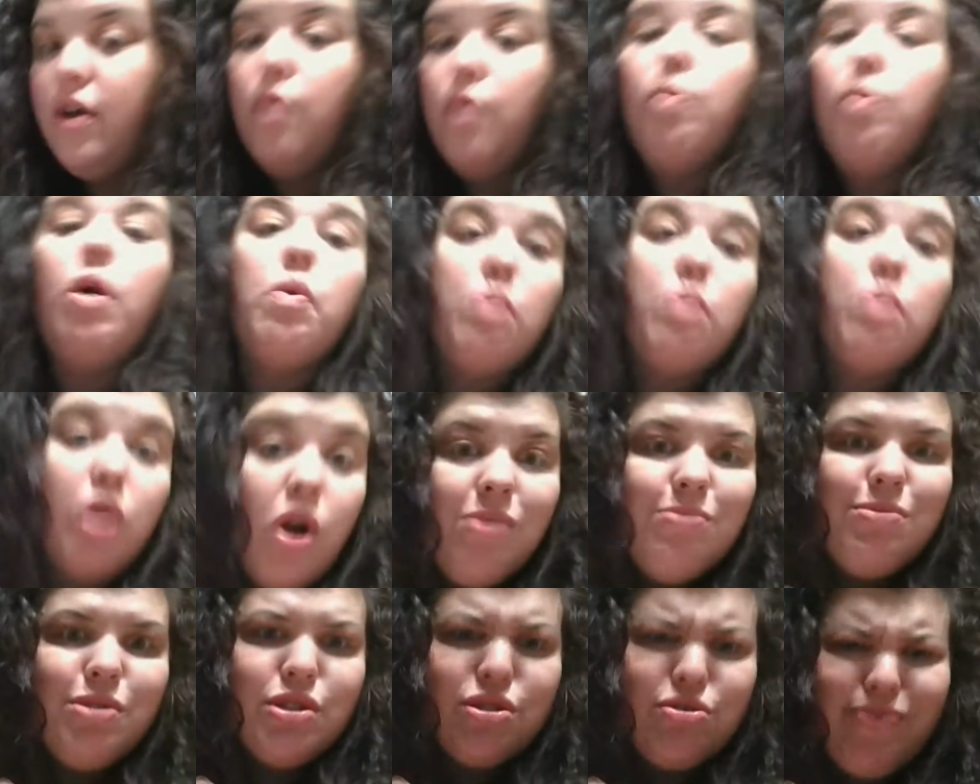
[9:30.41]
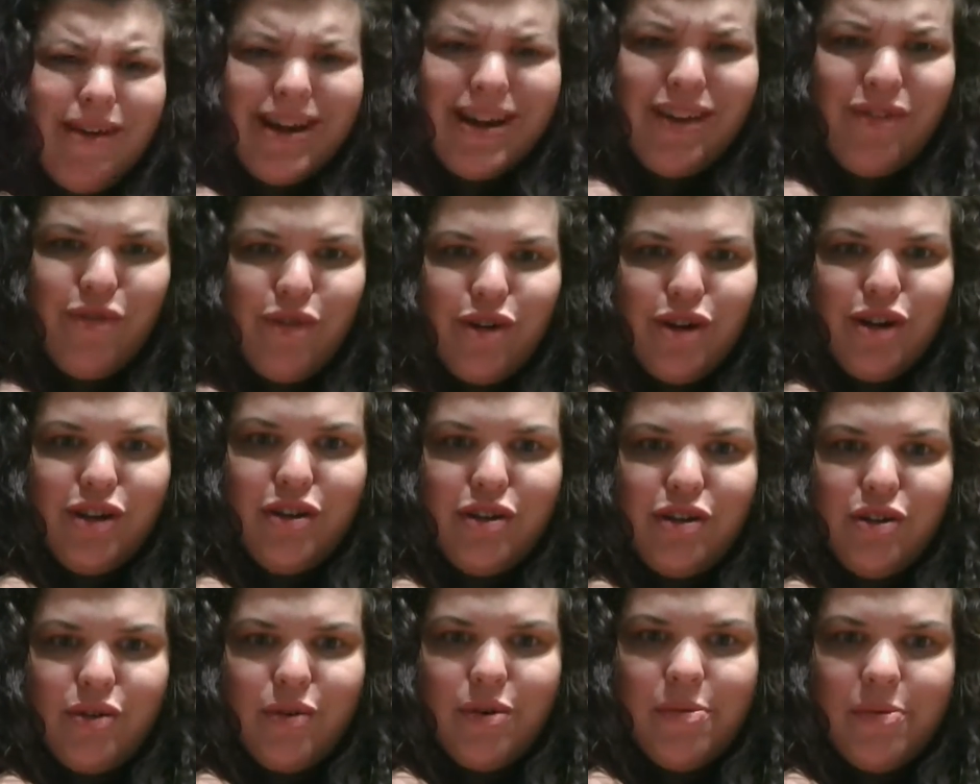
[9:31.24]
Well, we're almost ready for you
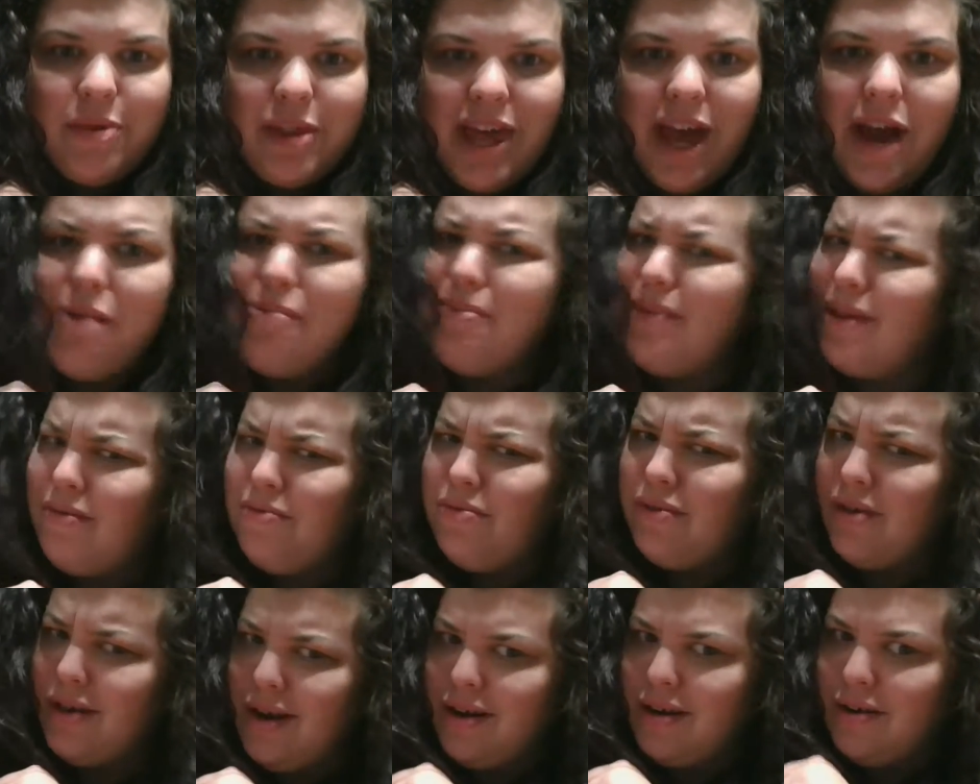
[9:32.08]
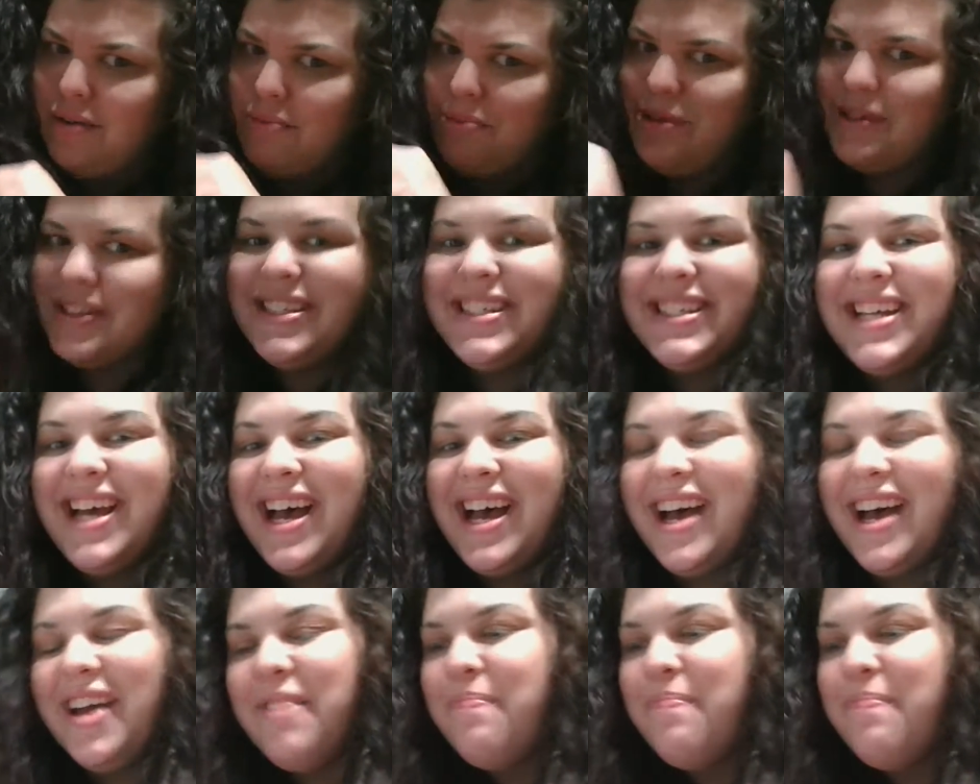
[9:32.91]
to do it without me. We're not almost
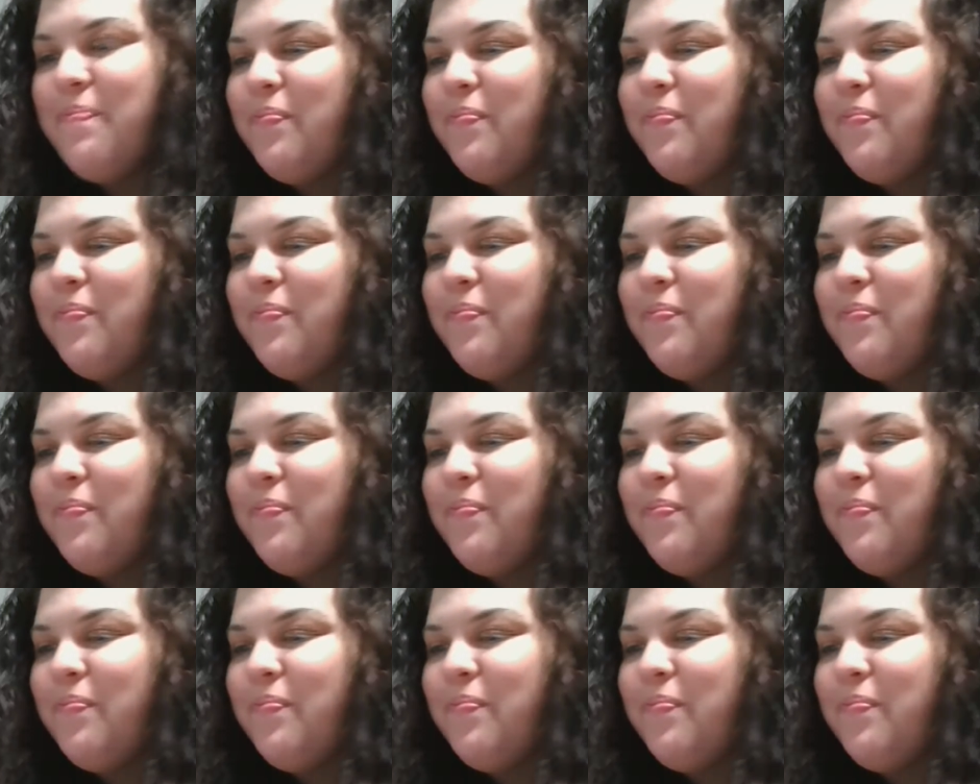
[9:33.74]
done.